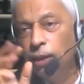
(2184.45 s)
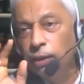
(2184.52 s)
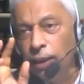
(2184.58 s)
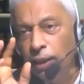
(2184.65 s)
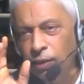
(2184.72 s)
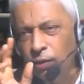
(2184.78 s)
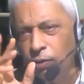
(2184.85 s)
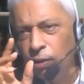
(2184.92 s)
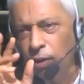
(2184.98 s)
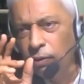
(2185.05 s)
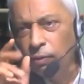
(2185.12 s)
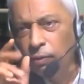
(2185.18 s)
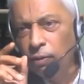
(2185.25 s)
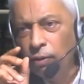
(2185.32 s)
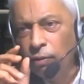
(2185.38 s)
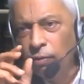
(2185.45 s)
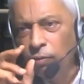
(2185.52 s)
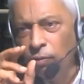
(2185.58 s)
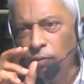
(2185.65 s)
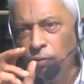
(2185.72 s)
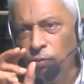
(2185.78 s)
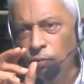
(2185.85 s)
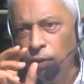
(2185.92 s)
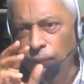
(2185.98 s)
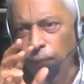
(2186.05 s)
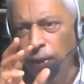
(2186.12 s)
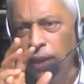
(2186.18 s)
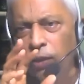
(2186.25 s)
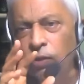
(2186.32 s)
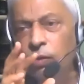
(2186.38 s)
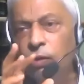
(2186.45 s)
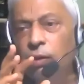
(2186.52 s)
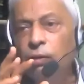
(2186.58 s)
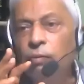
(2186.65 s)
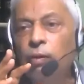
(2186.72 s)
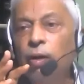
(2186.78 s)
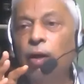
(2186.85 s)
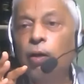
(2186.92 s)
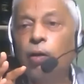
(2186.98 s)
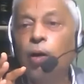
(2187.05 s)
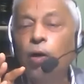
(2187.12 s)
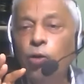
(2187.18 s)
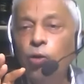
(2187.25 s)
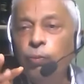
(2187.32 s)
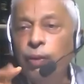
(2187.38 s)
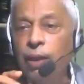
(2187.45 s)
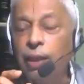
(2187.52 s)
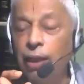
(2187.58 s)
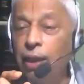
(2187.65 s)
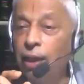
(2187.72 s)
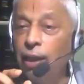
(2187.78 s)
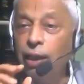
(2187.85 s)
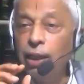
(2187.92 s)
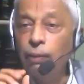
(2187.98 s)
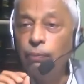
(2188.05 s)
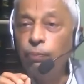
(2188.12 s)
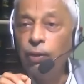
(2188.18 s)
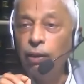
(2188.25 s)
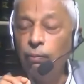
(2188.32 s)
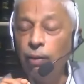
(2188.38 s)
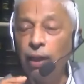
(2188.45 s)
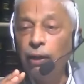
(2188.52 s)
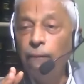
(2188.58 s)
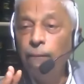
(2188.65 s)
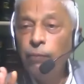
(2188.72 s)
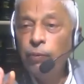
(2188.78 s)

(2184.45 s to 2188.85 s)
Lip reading: This difference will have got to be clearly kept in mind.